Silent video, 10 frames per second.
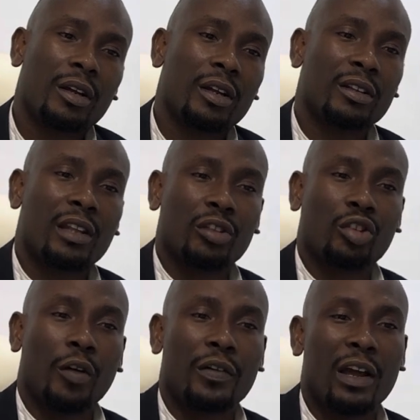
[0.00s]
in terms
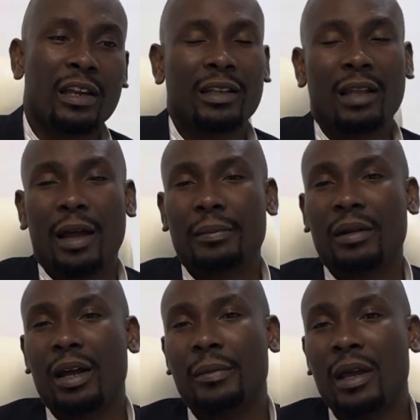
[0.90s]
of any time
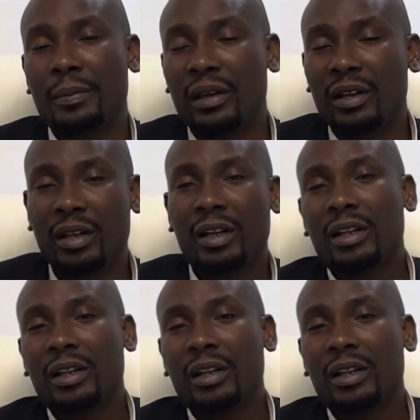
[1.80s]
maybe